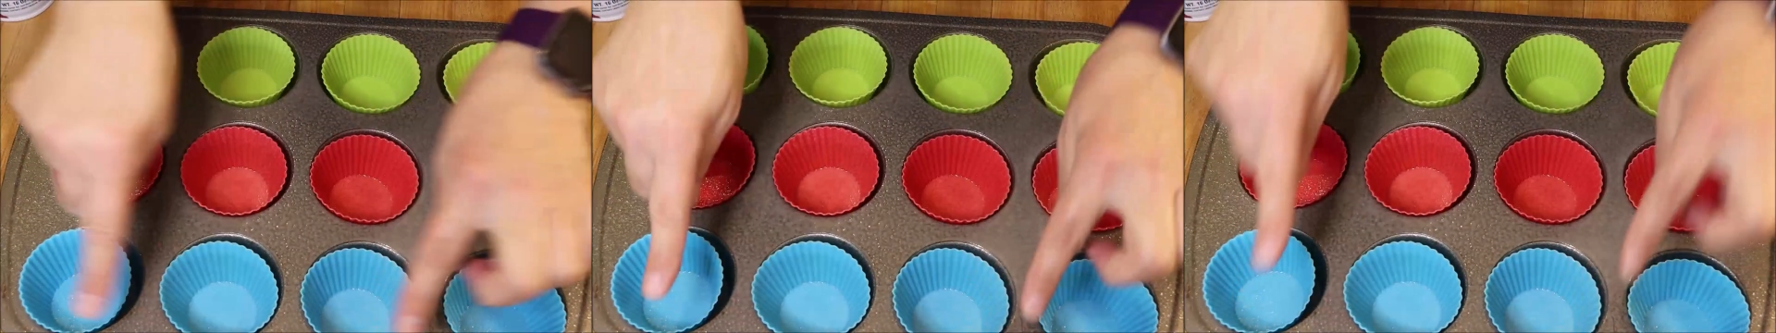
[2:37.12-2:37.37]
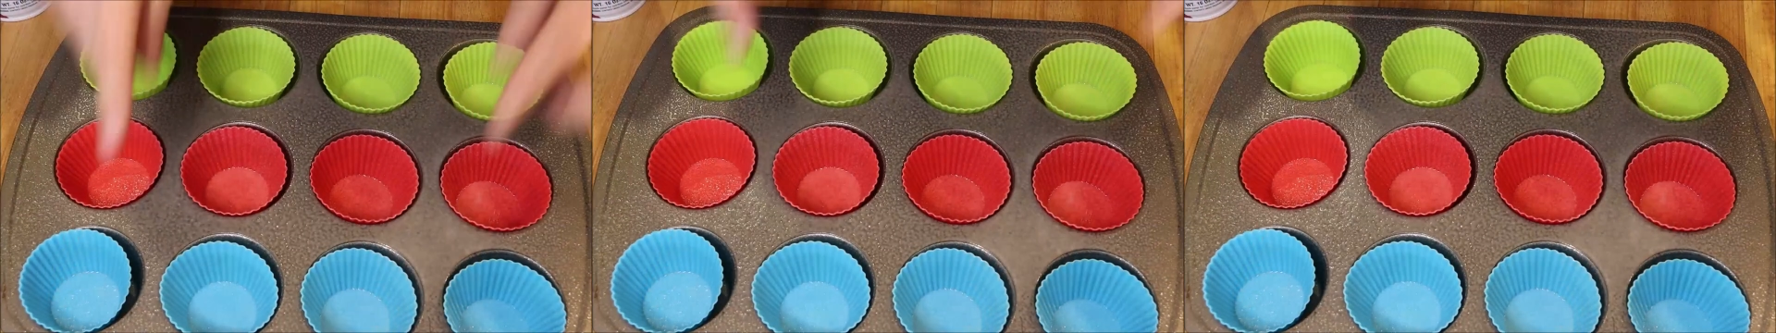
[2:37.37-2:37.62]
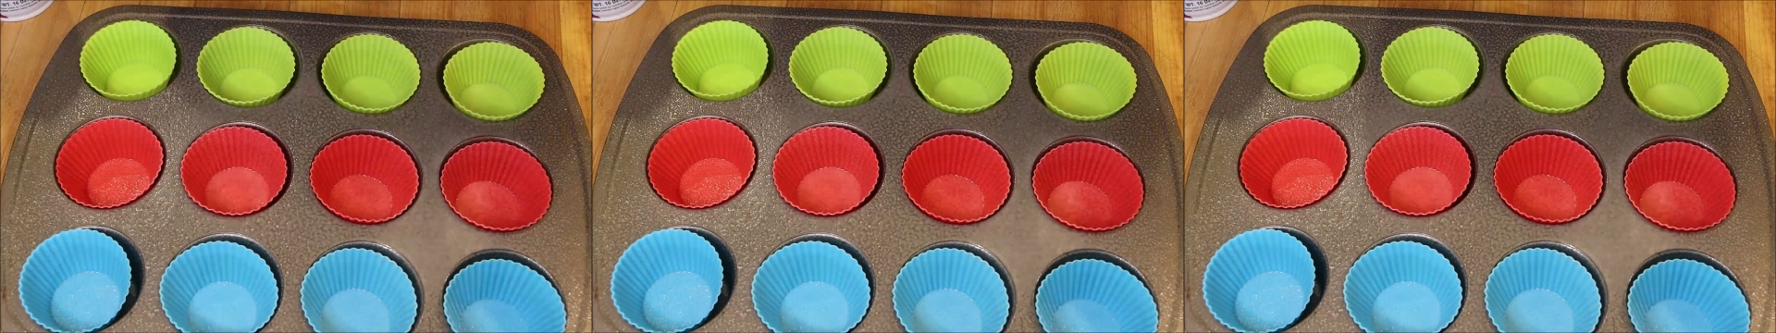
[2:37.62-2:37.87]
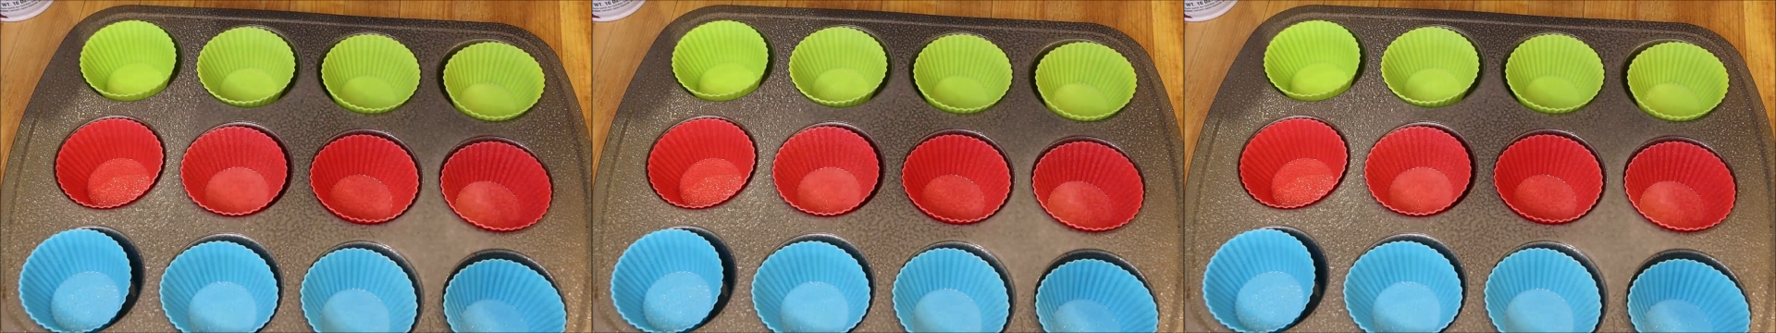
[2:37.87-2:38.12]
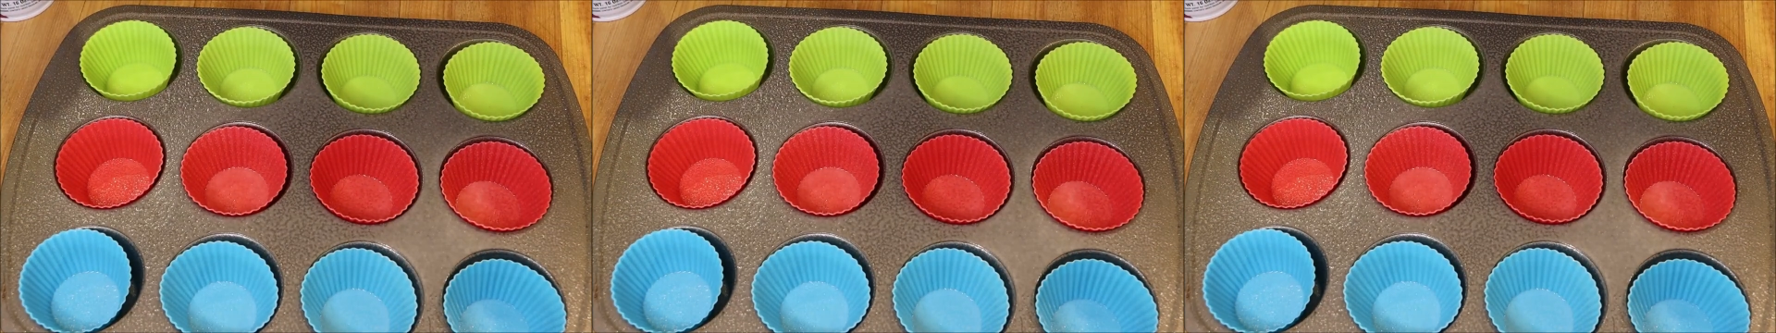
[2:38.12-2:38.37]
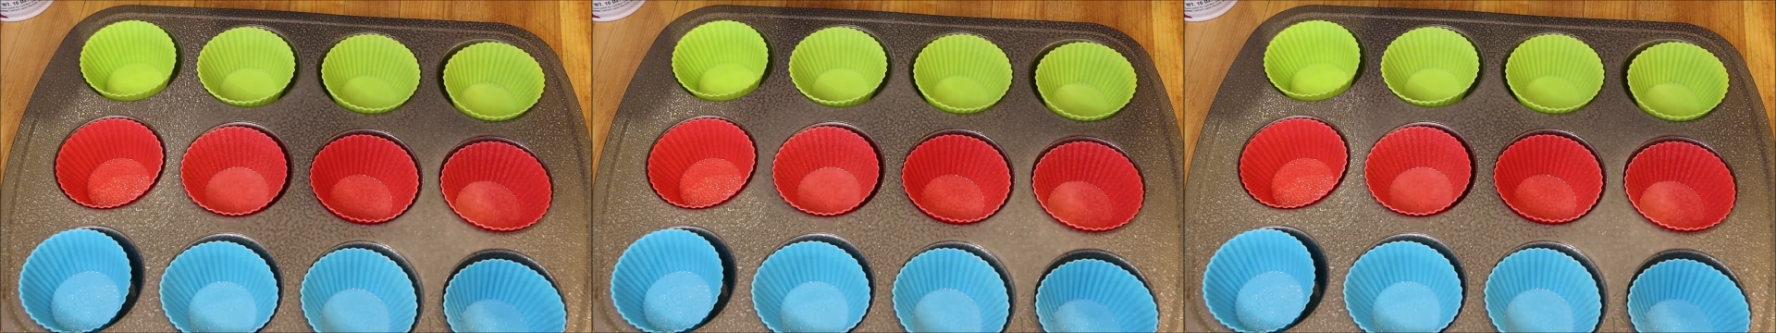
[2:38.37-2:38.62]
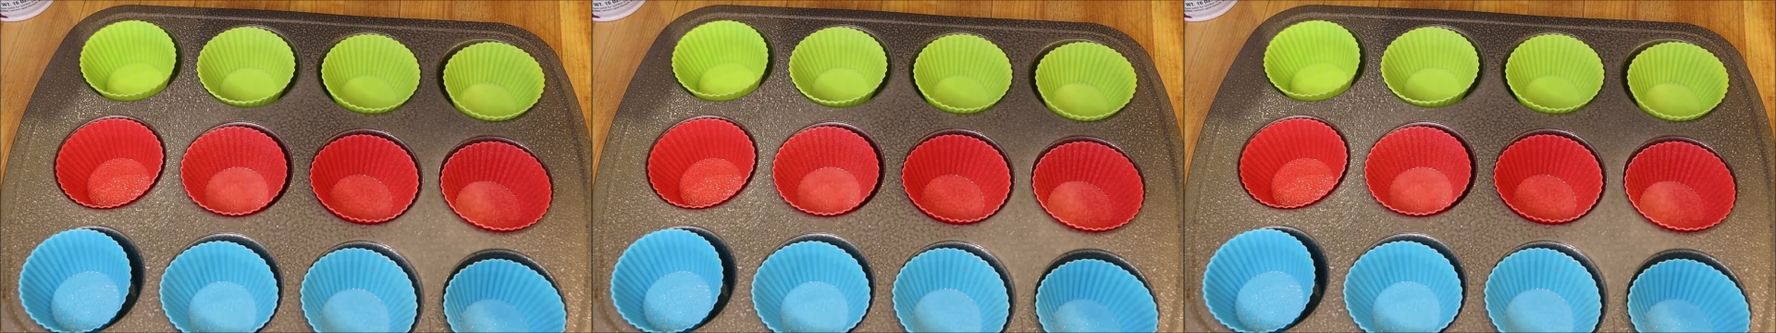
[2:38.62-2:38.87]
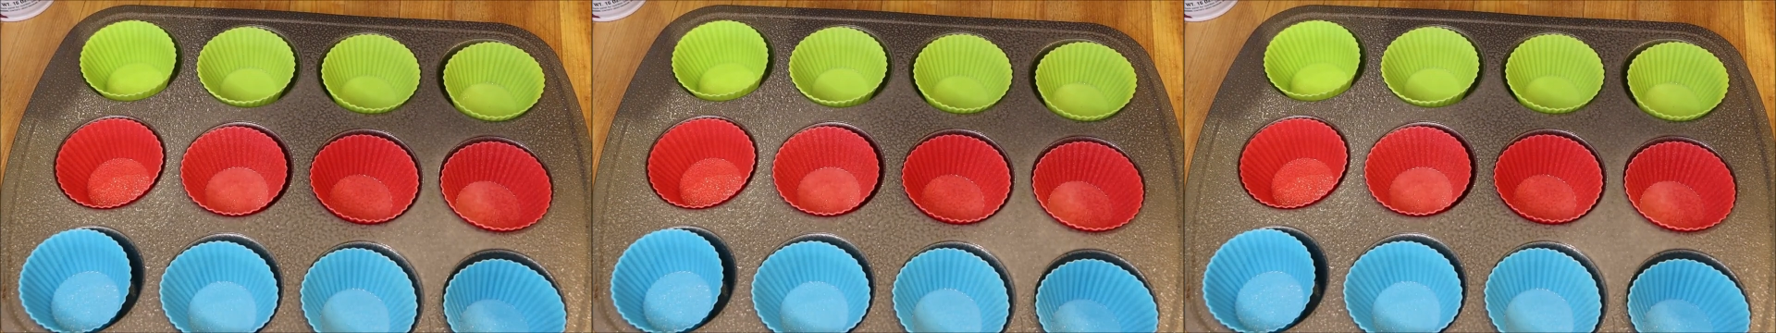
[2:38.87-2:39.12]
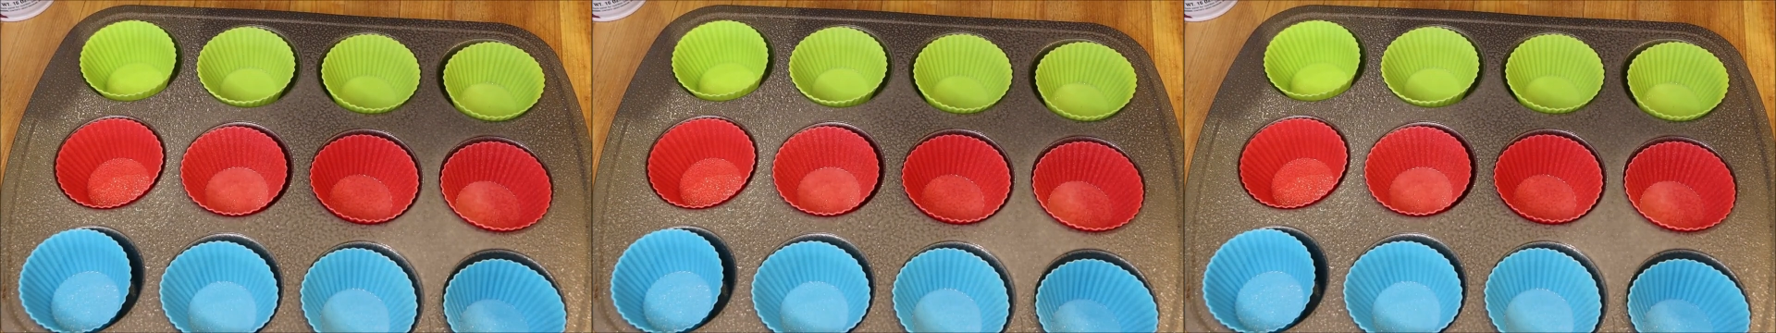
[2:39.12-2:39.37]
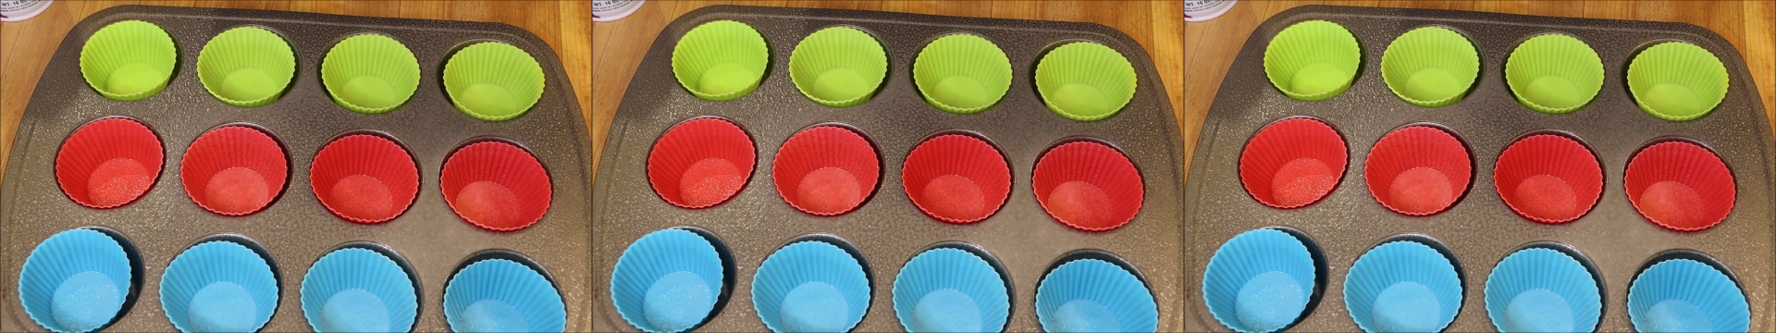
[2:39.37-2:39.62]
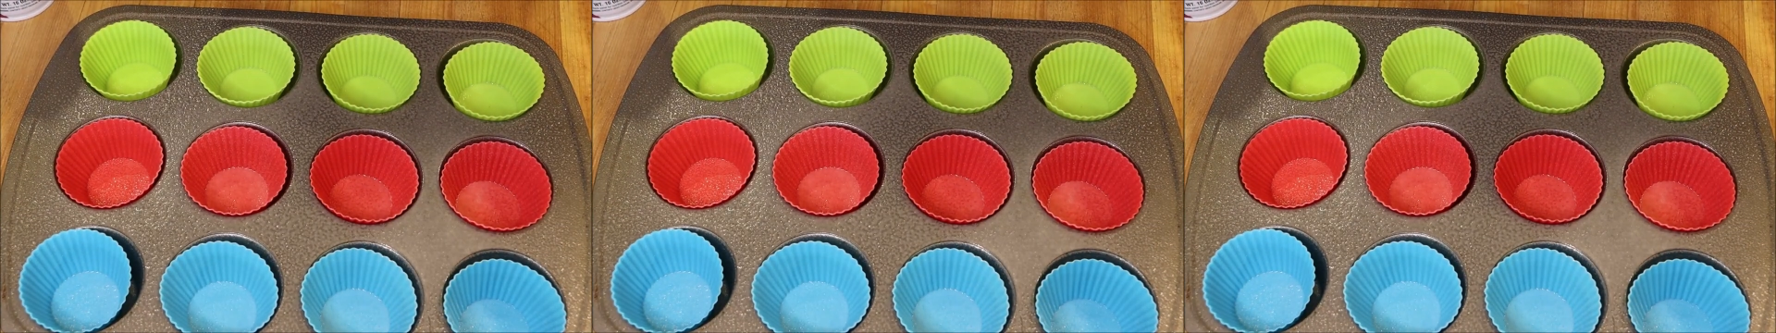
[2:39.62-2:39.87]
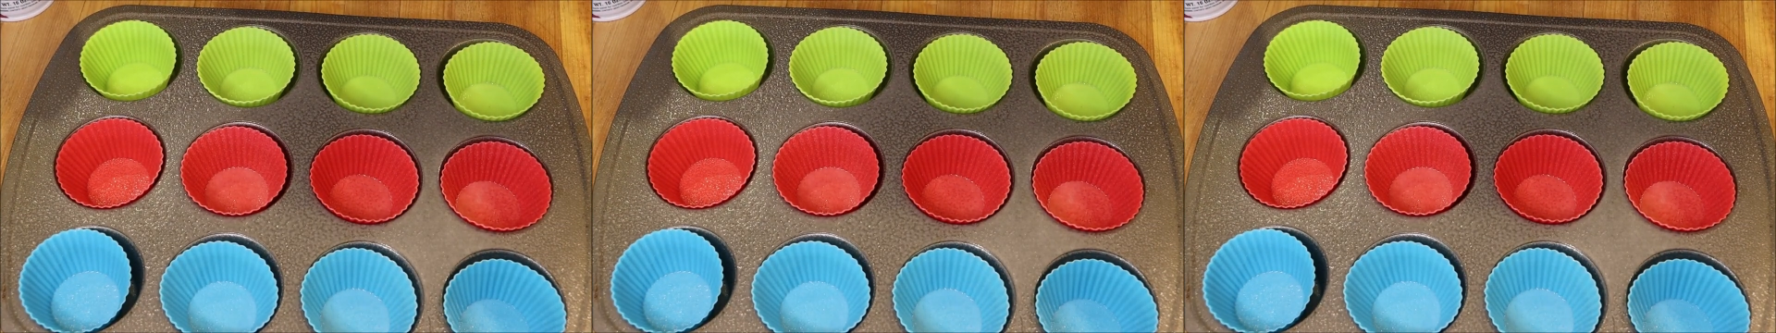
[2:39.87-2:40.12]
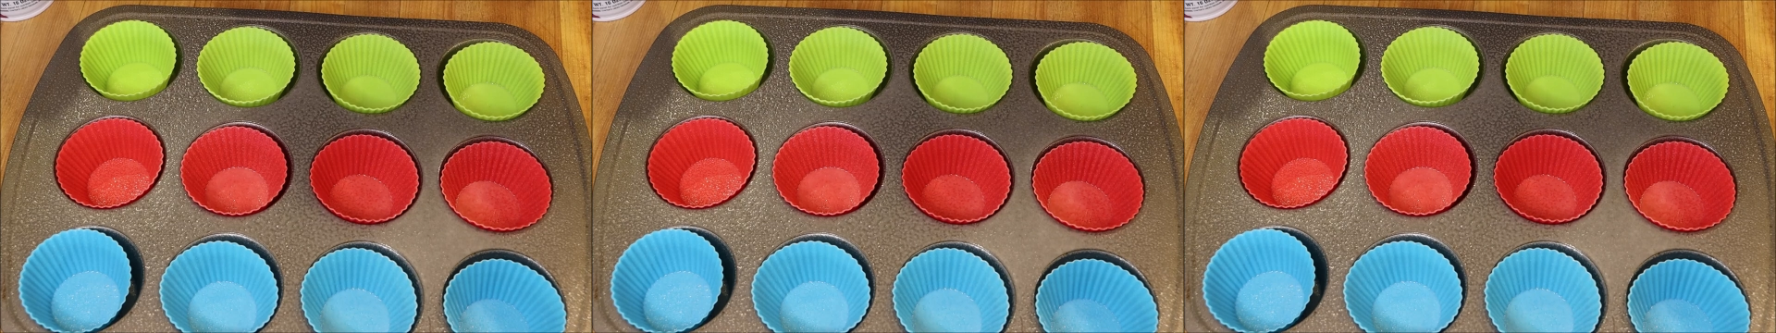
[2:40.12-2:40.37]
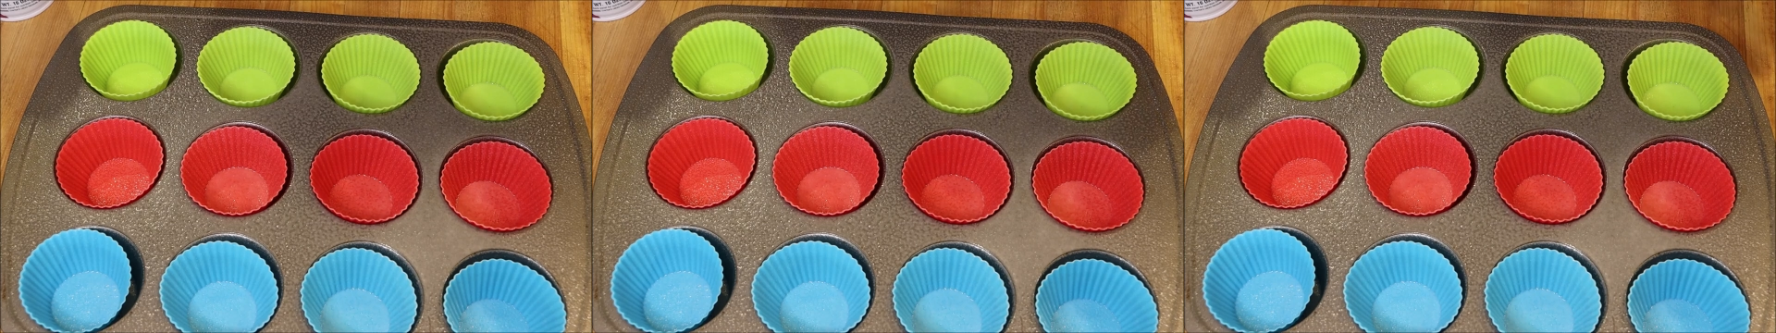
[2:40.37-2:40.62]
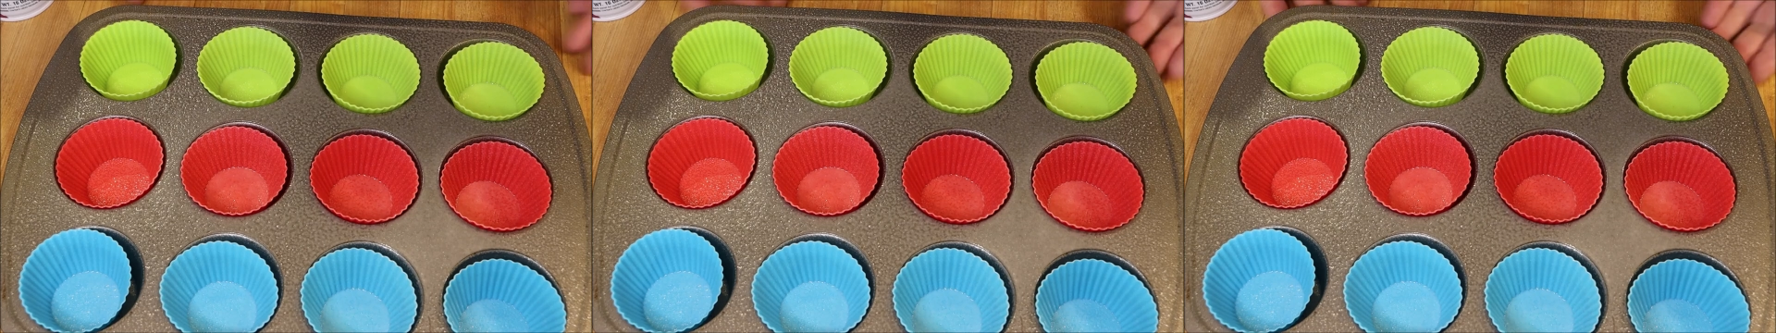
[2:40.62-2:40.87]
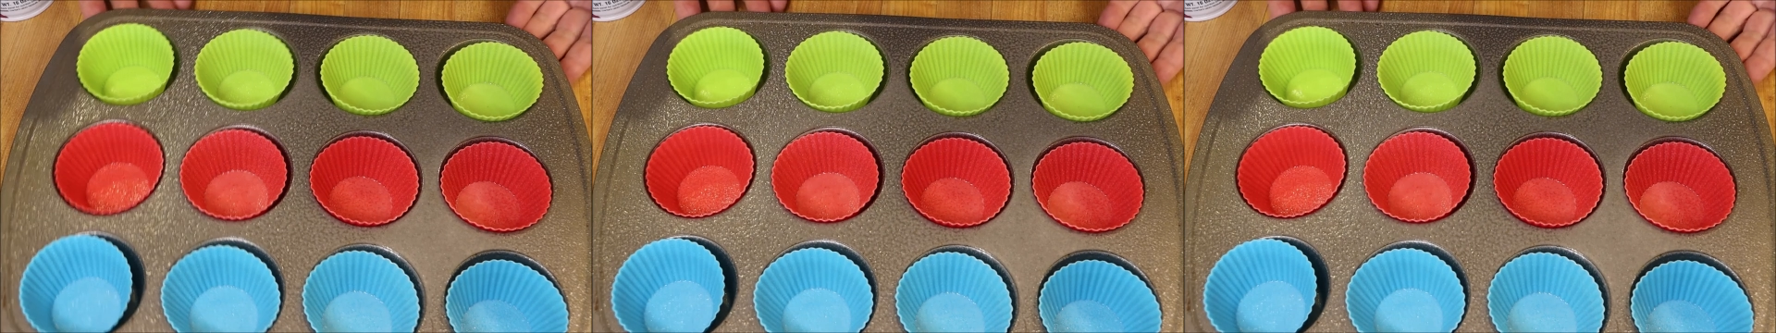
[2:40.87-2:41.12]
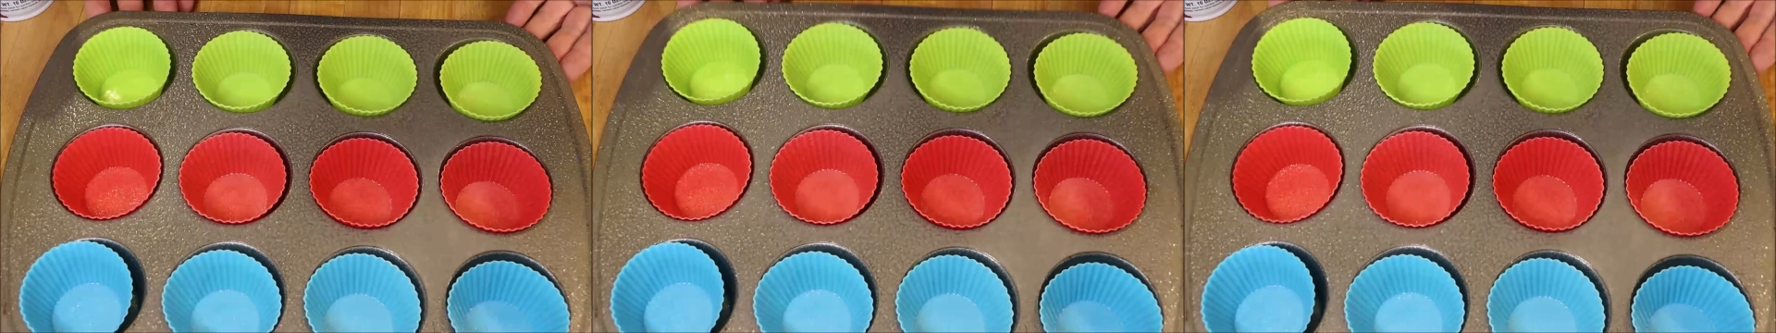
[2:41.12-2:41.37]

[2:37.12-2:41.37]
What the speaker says: Nobody's mouth can be seen.